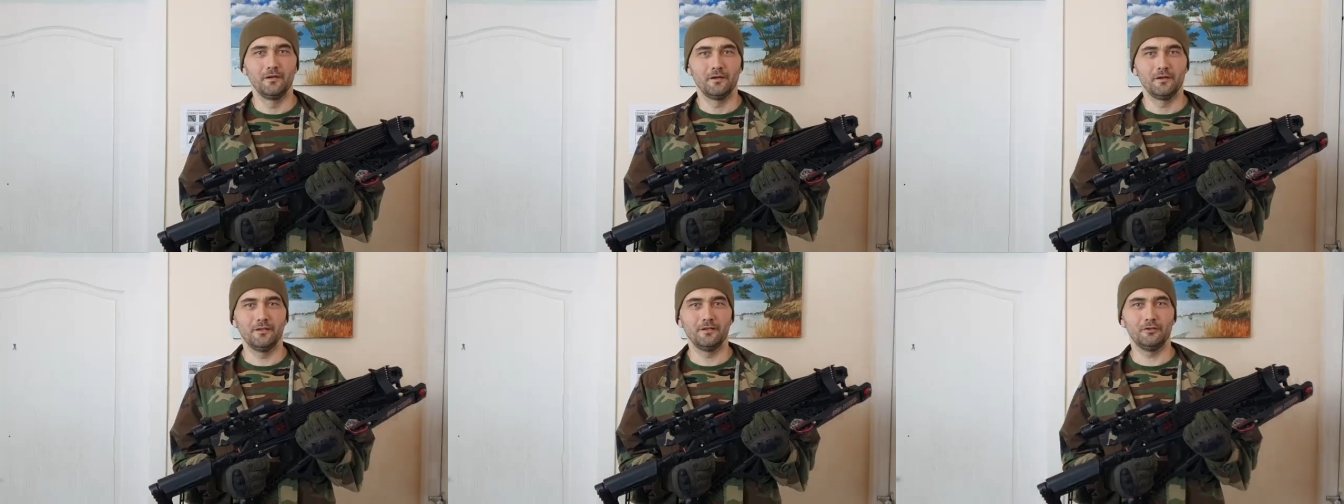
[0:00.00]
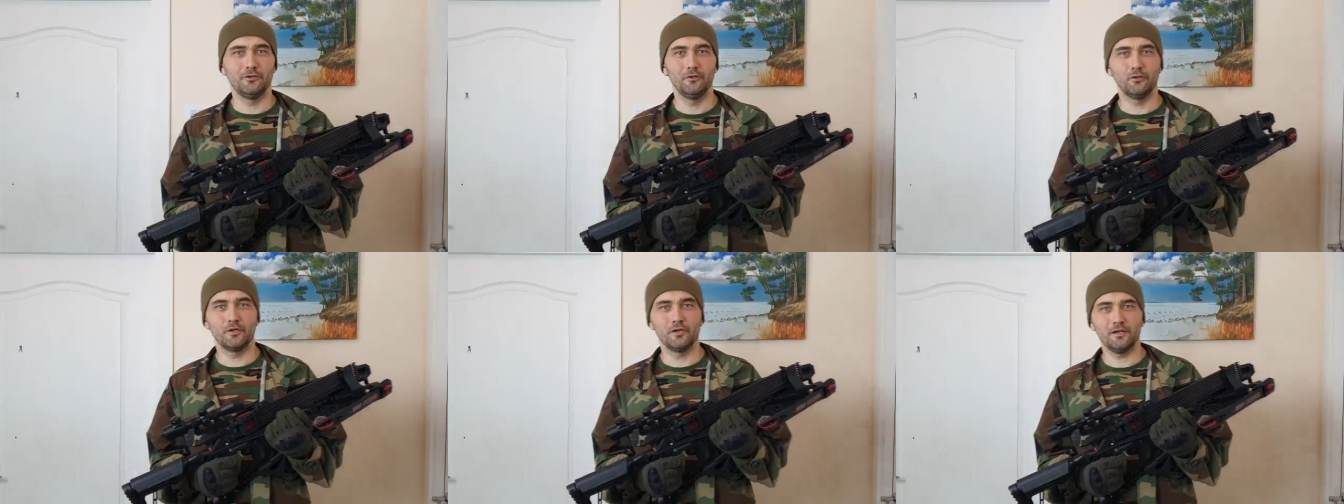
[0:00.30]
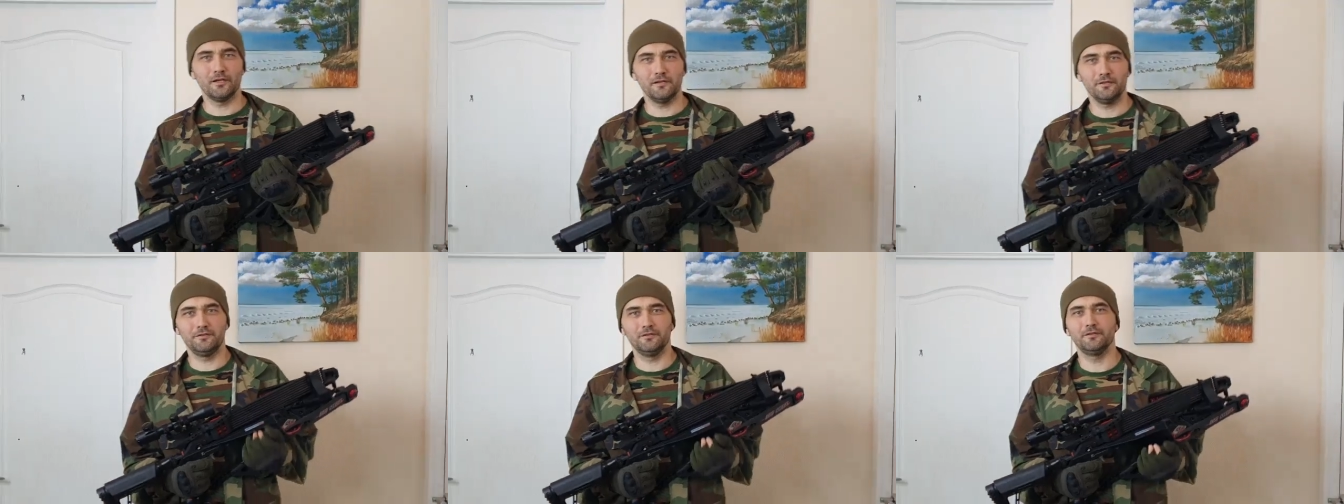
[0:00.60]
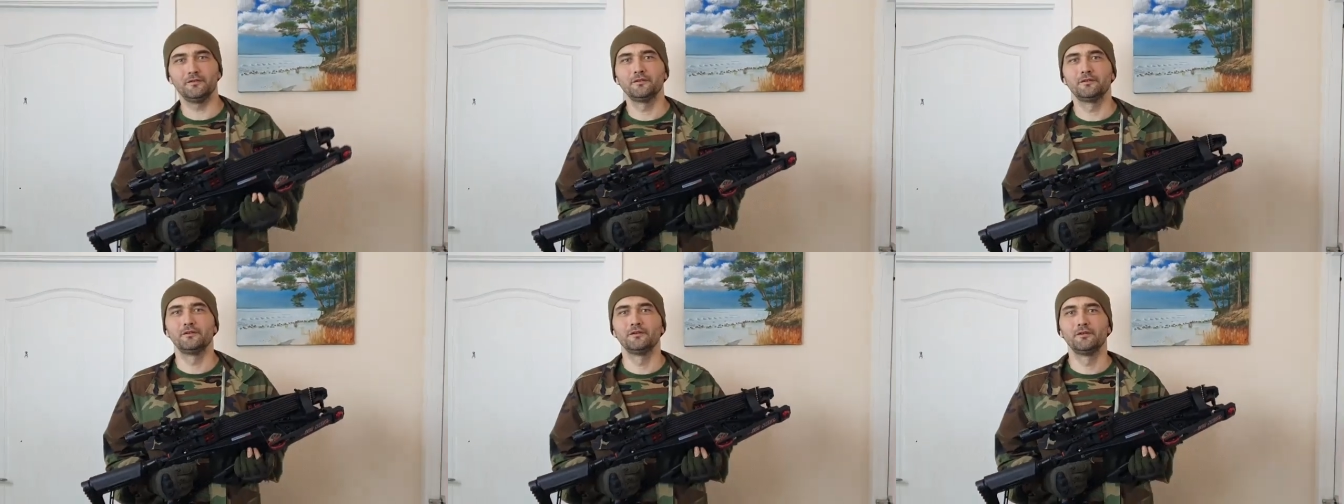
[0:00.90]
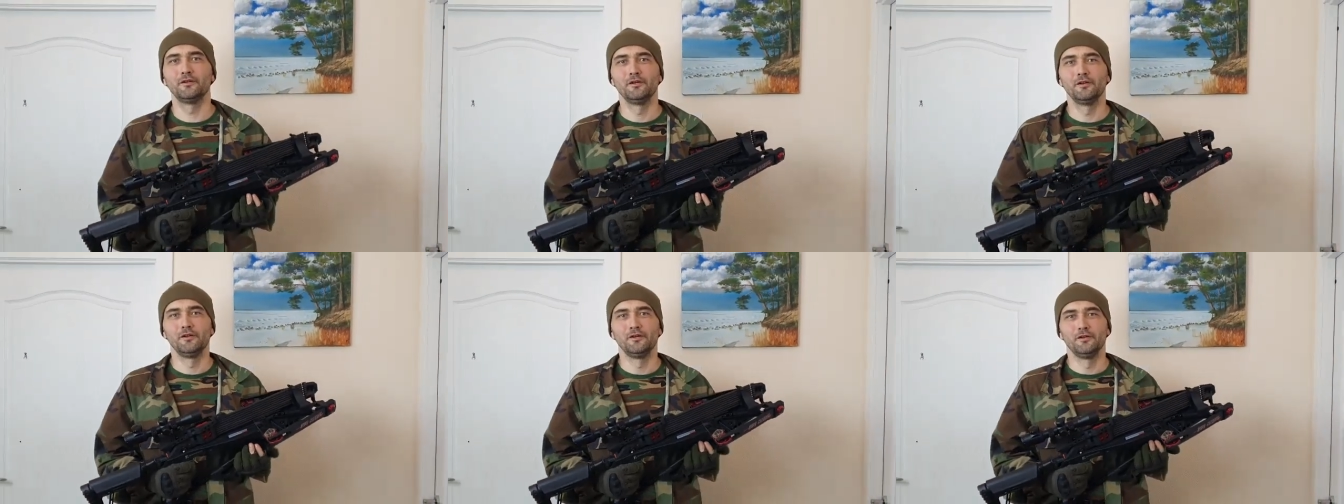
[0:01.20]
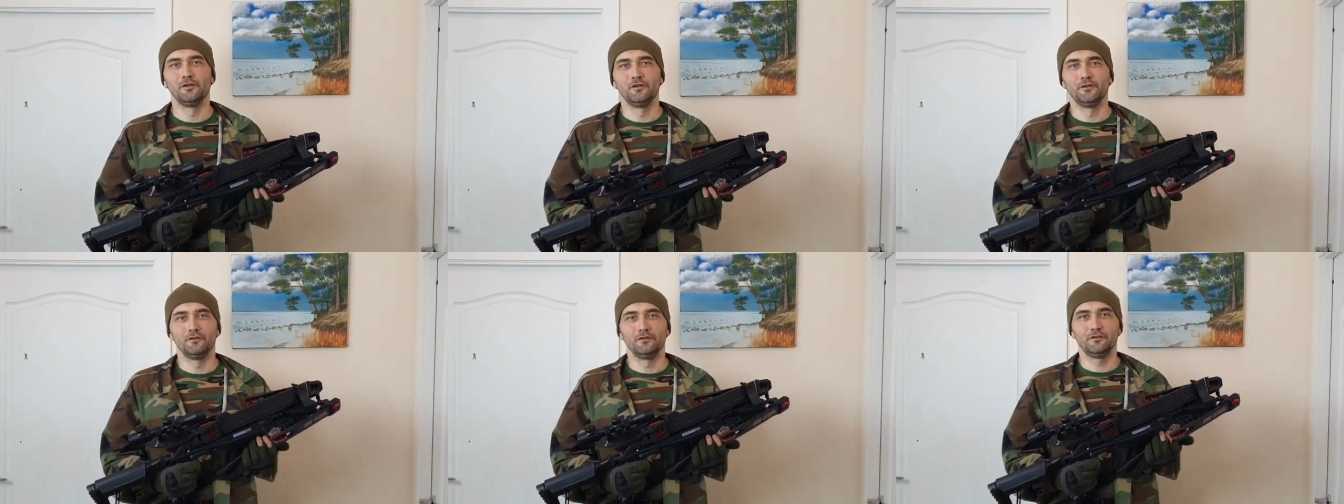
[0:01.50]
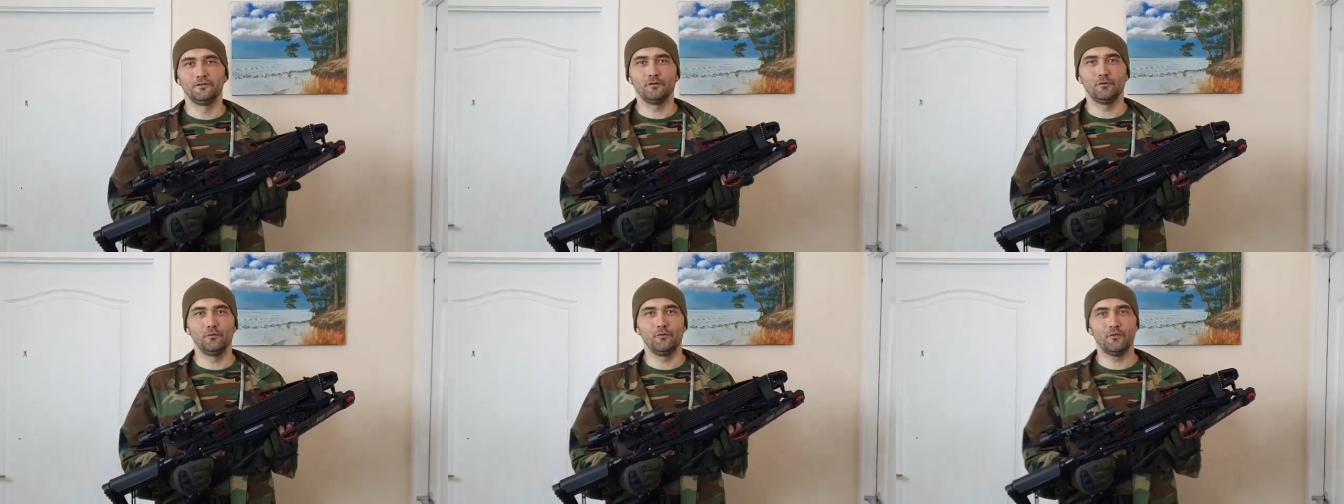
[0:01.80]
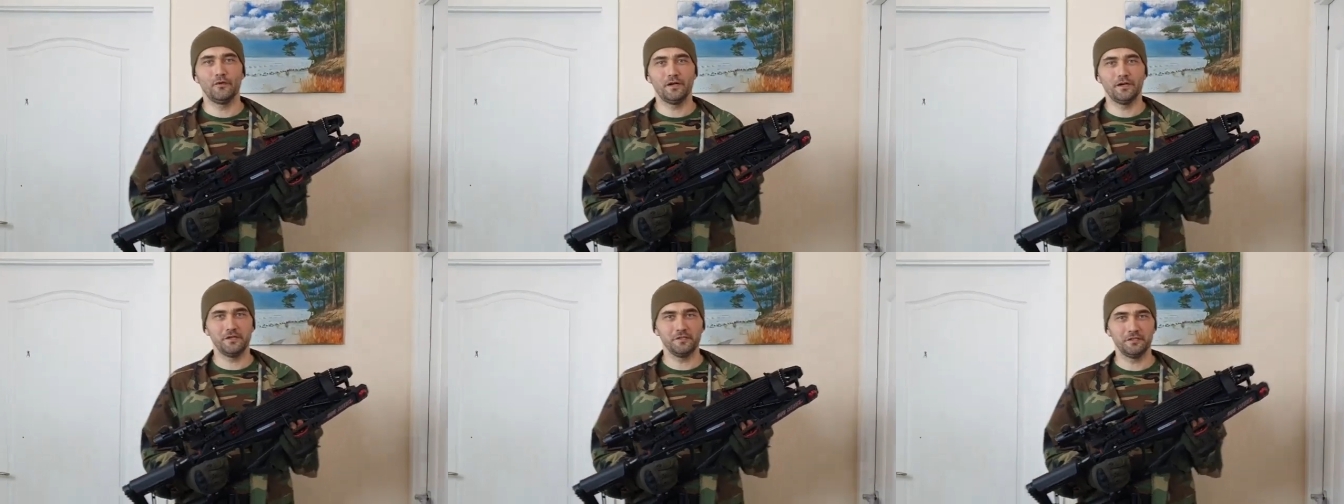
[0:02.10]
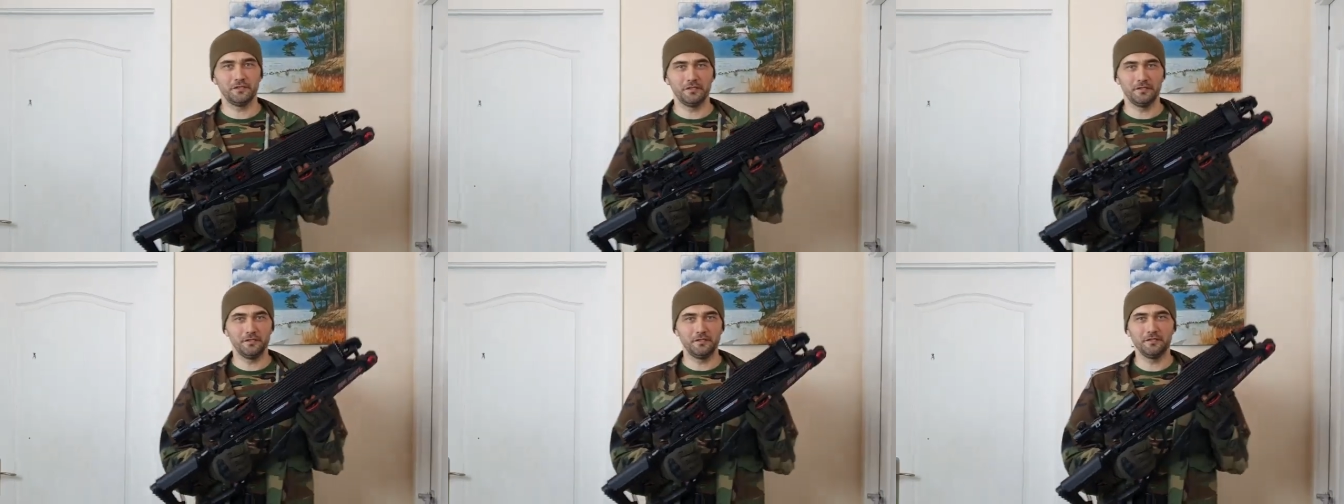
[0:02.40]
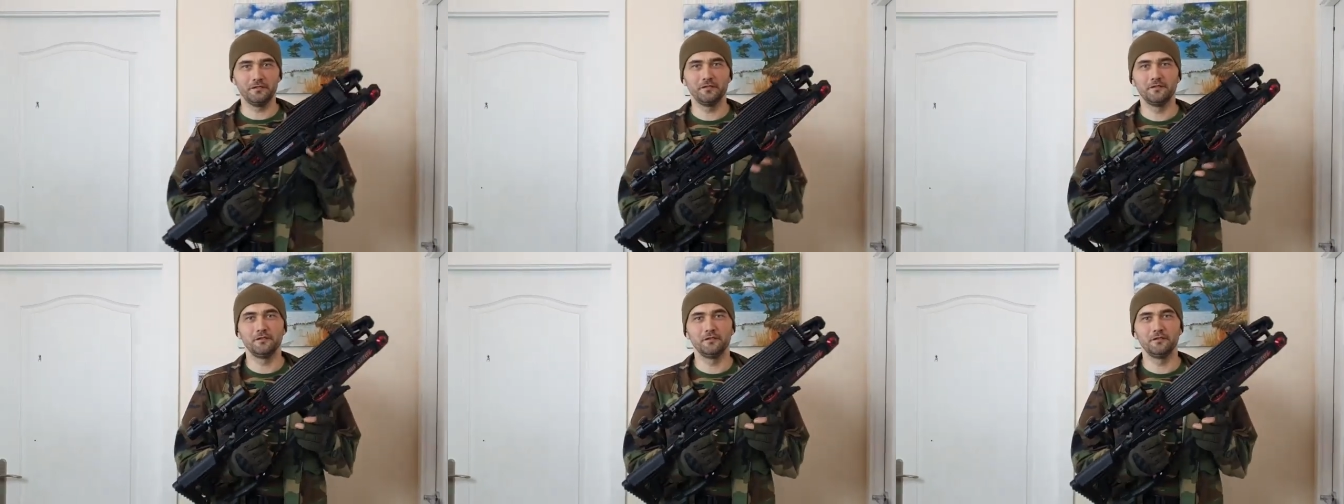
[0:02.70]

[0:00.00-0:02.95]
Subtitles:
Hello guys, so finally